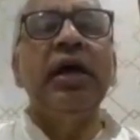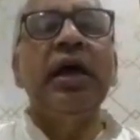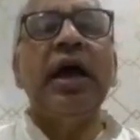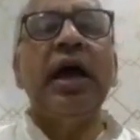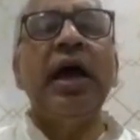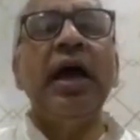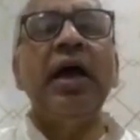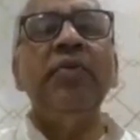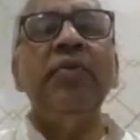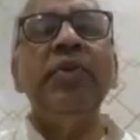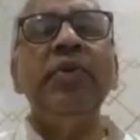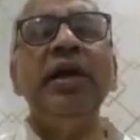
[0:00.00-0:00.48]

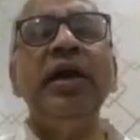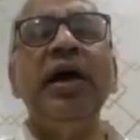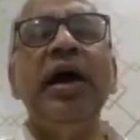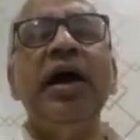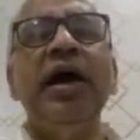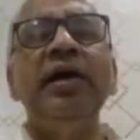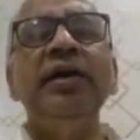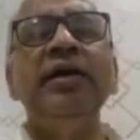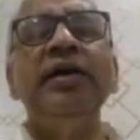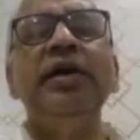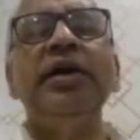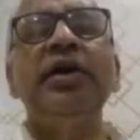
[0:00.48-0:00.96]
Having
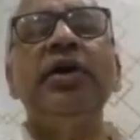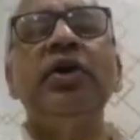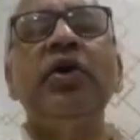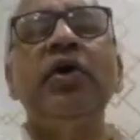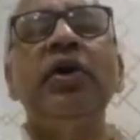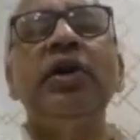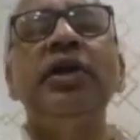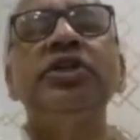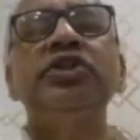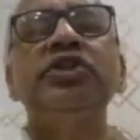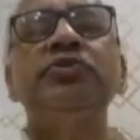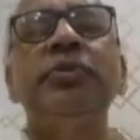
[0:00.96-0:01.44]
higher
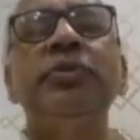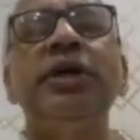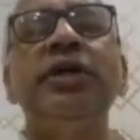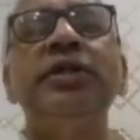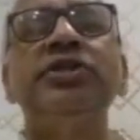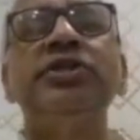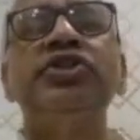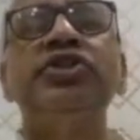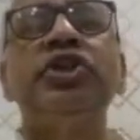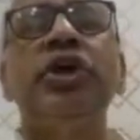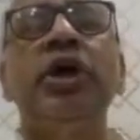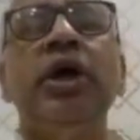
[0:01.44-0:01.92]
knowledge means